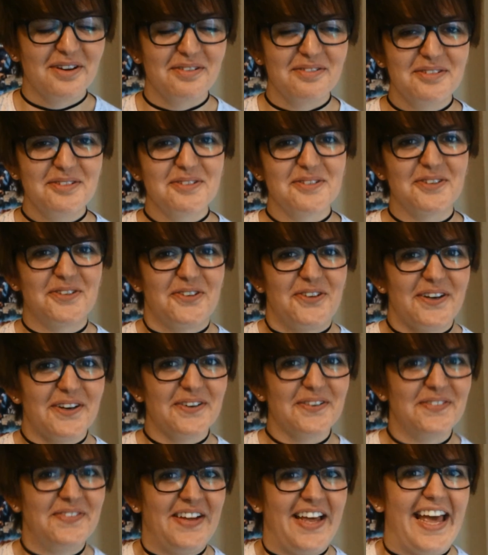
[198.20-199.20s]
when we were
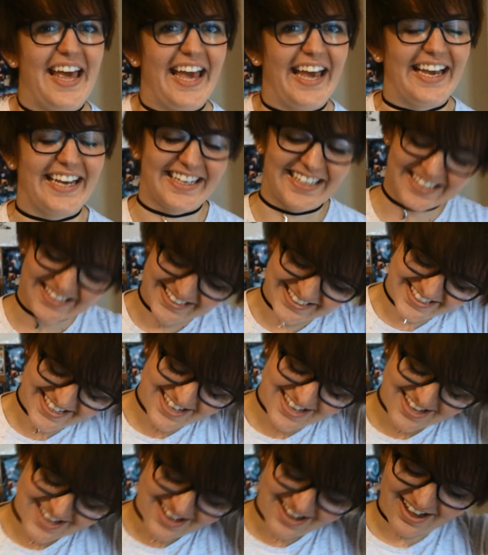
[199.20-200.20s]

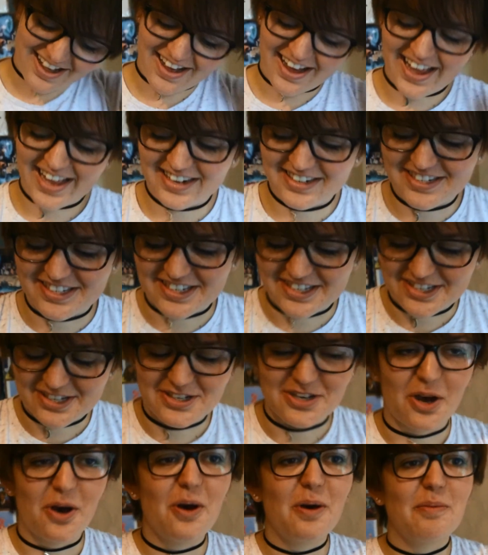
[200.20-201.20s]
filming, I had to
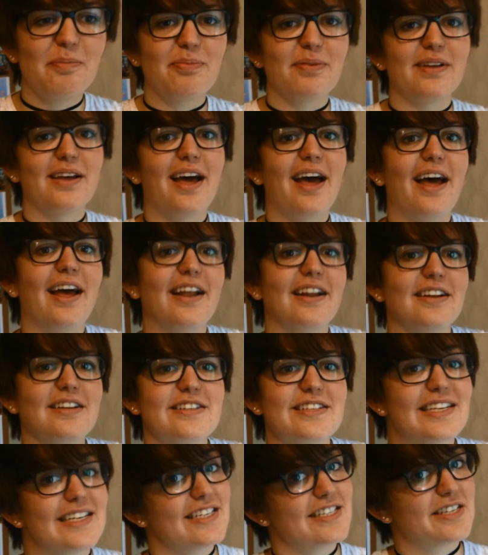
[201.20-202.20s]
stop
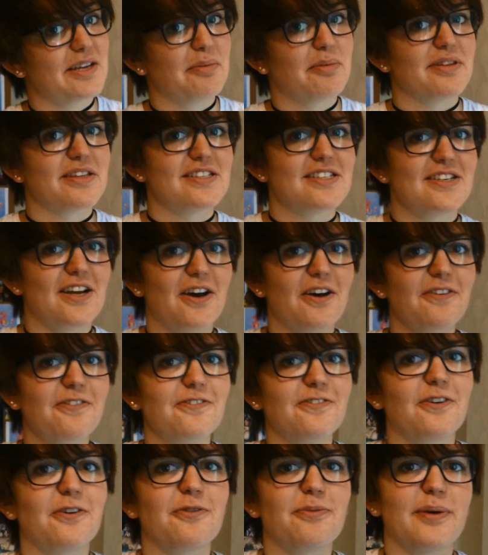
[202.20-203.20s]
and delete some of the
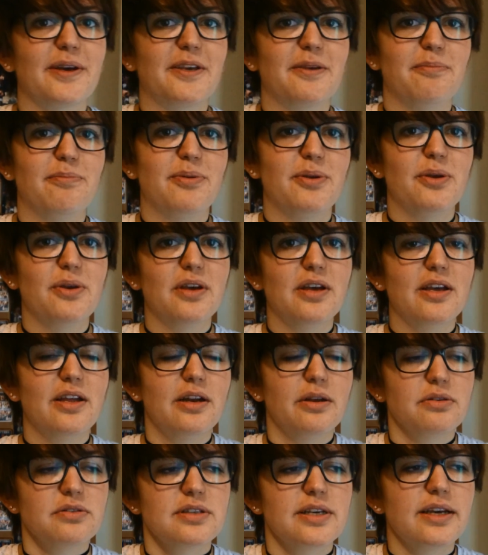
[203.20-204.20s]
stuff off my computer,
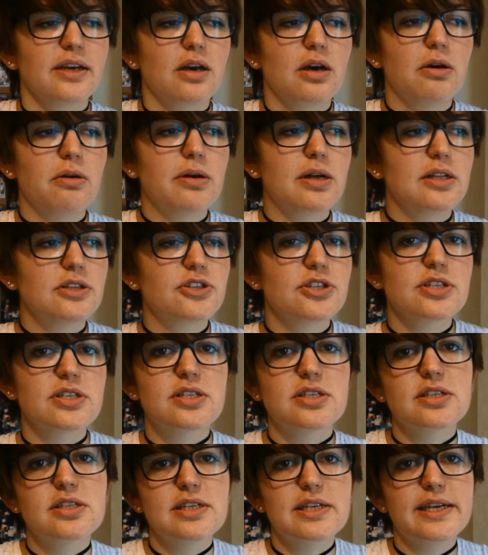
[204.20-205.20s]
and I was like, oh, I'll
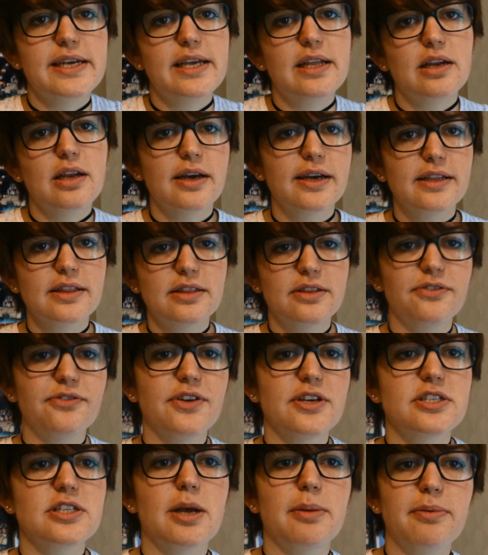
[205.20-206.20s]
just delete like
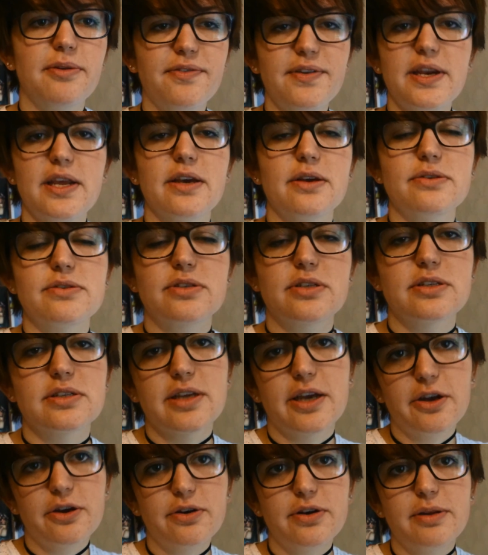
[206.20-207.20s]
the first couple of videos
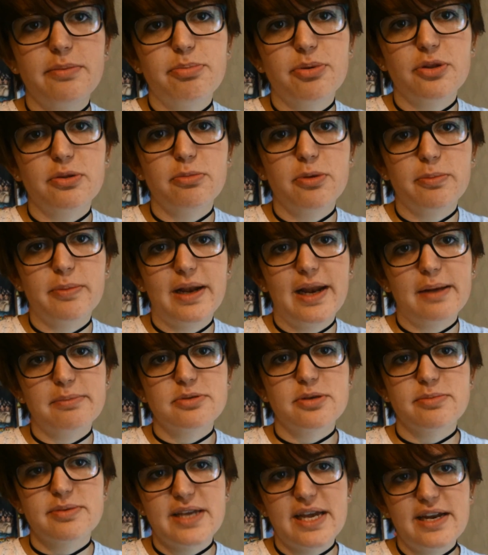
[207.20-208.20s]
because I already put them on my
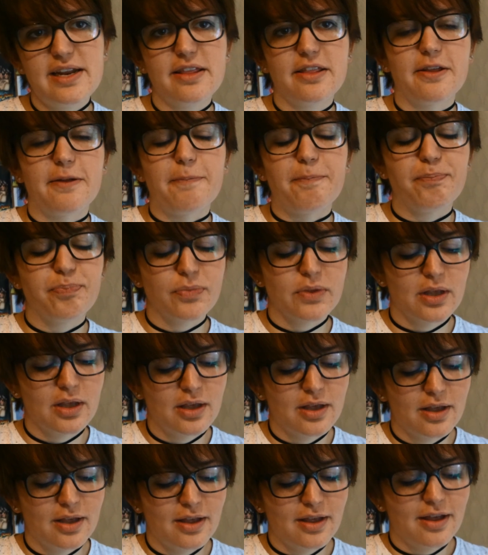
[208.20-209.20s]
laptop to edit
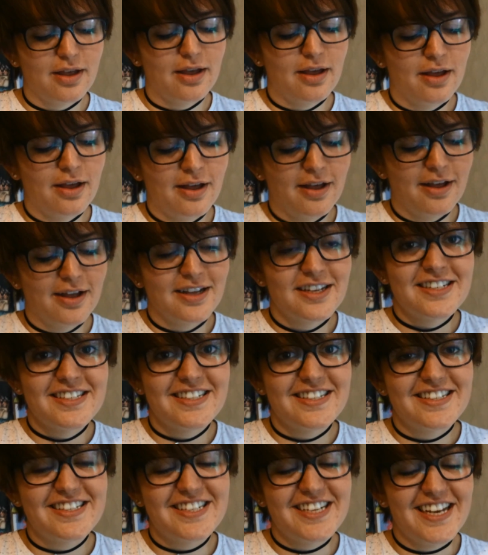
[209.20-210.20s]

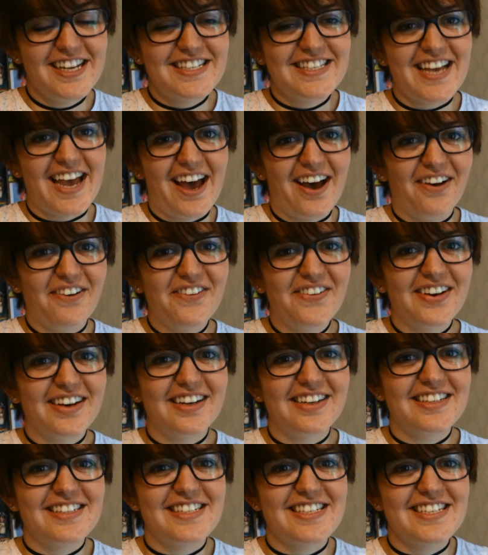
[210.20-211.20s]
them. Turns
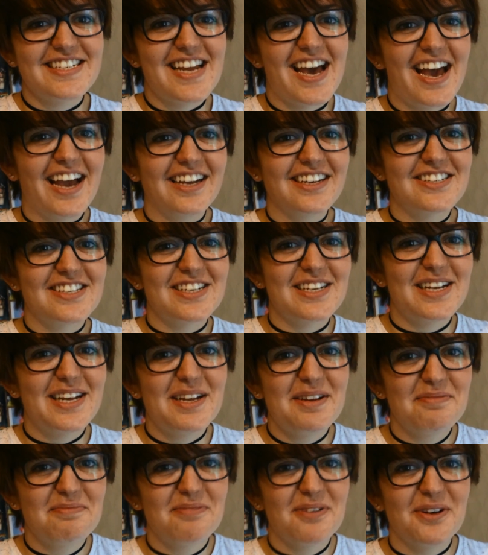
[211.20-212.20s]
out, didn't
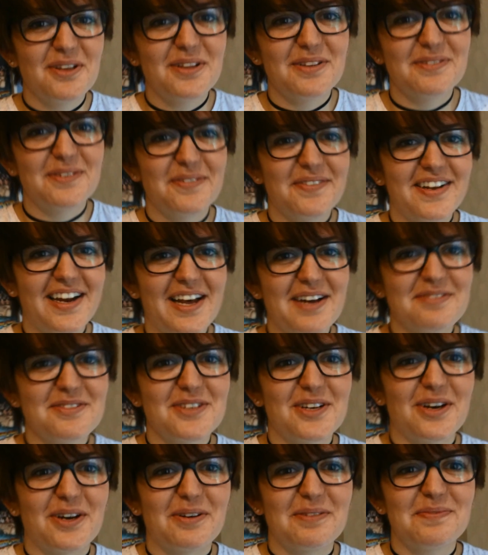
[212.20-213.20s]
actually put them on my
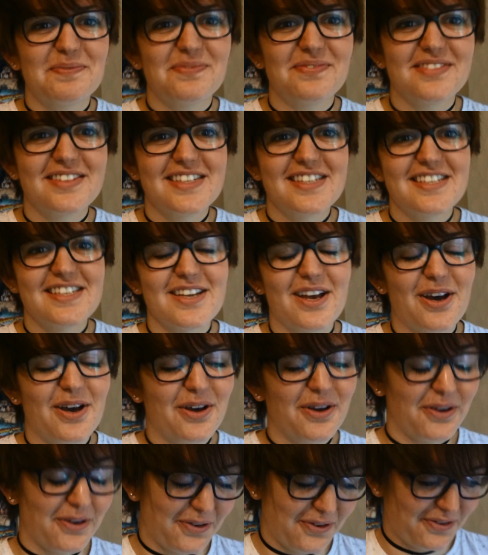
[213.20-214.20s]
laptop.
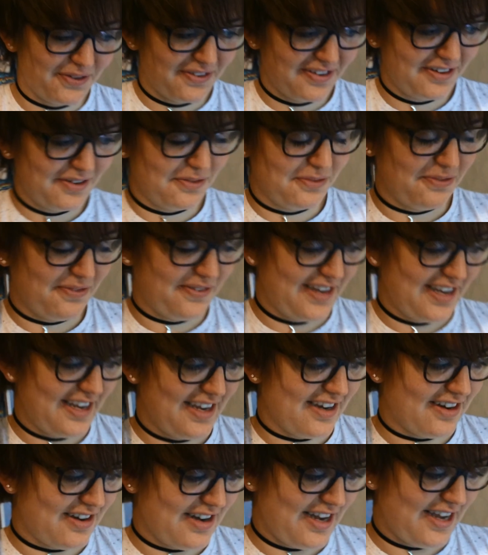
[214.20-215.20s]
So
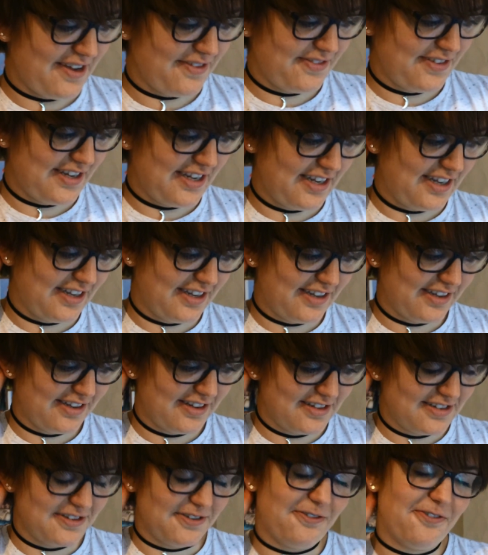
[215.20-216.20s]
we are having
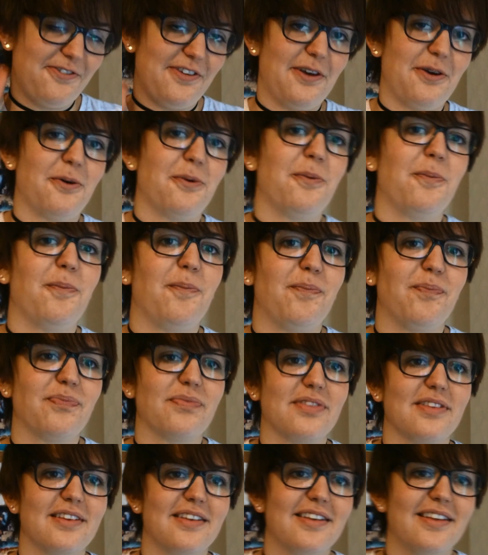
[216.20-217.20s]
to
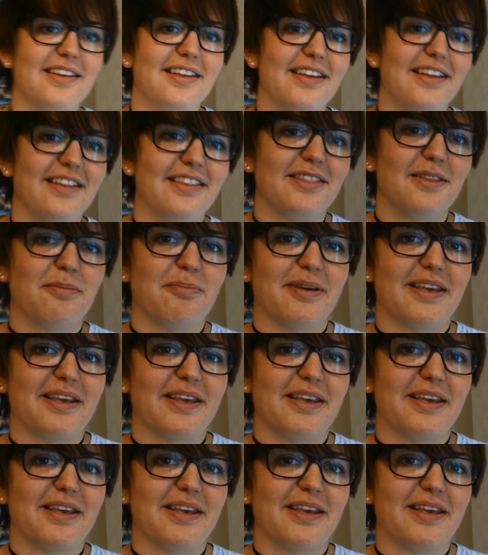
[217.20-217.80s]
film the